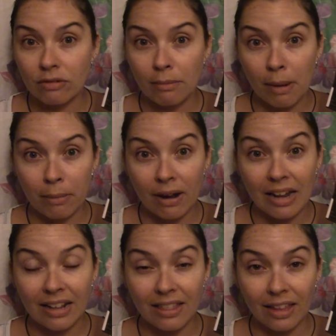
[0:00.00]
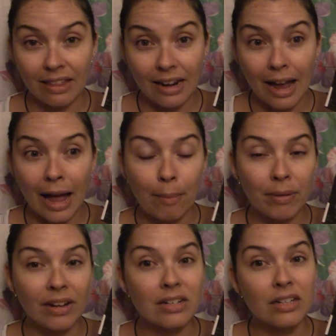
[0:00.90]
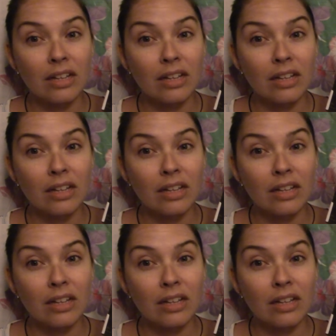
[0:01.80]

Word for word: remember anything that happened.